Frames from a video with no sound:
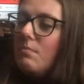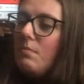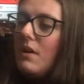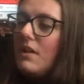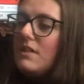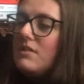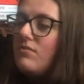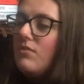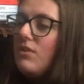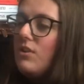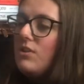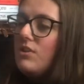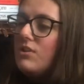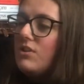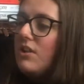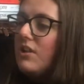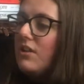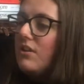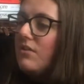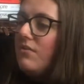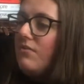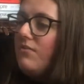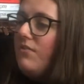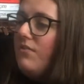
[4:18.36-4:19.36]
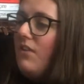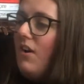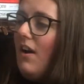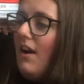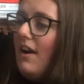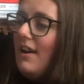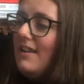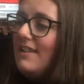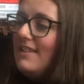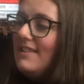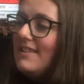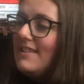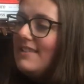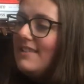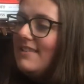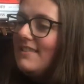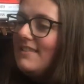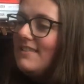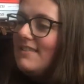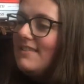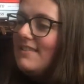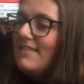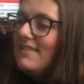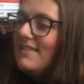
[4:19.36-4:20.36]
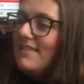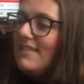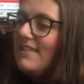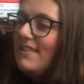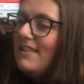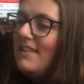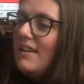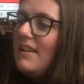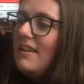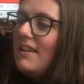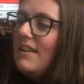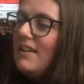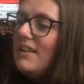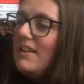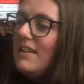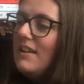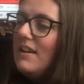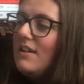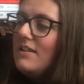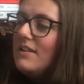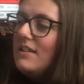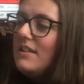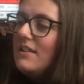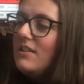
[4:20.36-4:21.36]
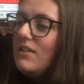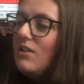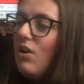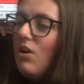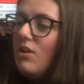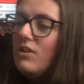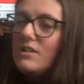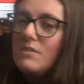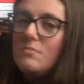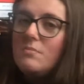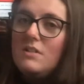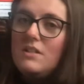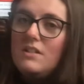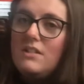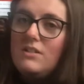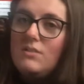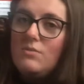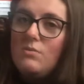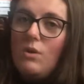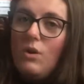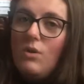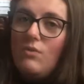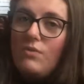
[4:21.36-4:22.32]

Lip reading: best version I could find. That didn't cost me $12 or